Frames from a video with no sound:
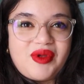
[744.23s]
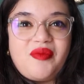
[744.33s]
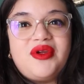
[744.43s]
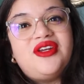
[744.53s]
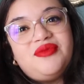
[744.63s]

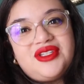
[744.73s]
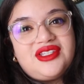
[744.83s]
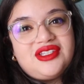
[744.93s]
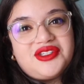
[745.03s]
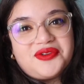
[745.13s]
gonna
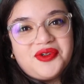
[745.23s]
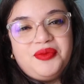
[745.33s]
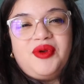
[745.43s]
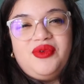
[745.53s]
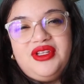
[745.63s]
miss this
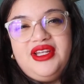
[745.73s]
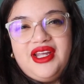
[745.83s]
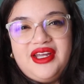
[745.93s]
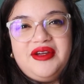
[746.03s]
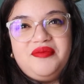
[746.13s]
room. I
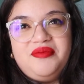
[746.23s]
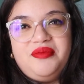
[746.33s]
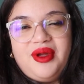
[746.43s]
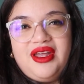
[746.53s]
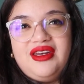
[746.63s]
really am.
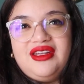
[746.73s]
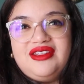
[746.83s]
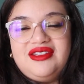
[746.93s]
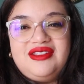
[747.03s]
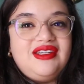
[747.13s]
But
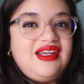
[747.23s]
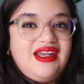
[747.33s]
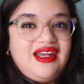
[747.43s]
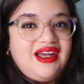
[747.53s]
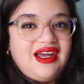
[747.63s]

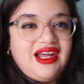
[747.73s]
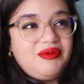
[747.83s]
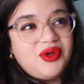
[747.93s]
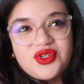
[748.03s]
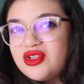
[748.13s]

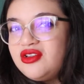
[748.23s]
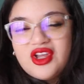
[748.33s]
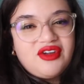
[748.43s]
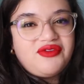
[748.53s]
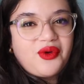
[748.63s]
I'm also
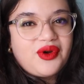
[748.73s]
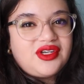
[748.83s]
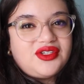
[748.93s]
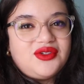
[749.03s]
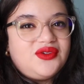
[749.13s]
looking
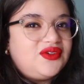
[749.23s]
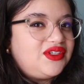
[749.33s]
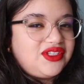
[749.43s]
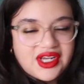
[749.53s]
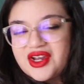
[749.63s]
forward
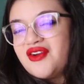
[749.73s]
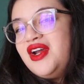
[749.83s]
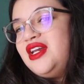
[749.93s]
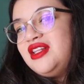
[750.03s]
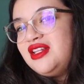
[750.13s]
to
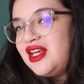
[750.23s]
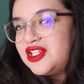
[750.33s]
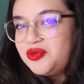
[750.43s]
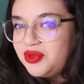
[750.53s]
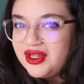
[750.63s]
decorating the
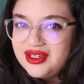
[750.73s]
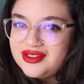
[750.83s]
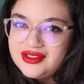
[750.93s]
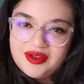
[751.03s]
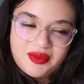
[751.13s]
next
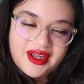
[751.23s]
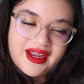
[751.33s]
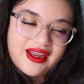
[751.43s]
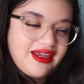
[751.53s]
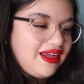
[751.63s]
place in
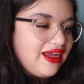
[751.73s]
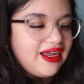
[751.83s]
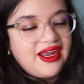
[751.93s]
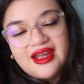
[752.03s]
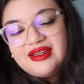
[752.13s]
my
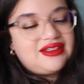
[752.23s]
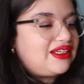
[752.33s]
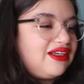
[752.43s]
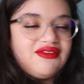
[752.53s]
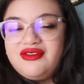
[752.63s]

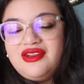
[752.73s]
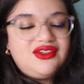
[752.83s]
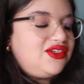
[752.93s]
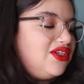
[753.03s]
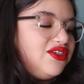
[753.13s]
antique
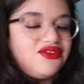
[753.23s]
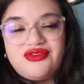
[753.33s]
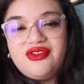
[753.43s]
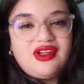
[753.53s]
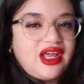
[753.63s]
vintage
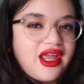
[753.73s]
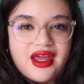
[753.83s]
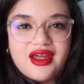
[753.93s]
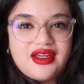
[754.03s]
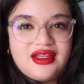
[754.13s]

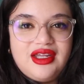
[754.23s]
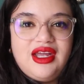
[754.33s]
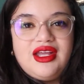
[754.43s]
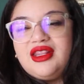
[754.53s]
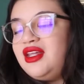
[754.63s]
flair
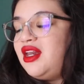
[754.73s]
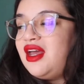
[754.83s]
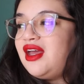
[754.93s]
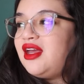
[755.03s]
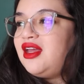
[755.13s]
that
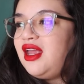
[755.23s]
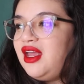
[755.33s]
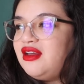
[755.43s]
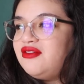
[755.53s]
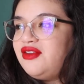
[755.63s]
I
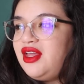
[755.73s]
have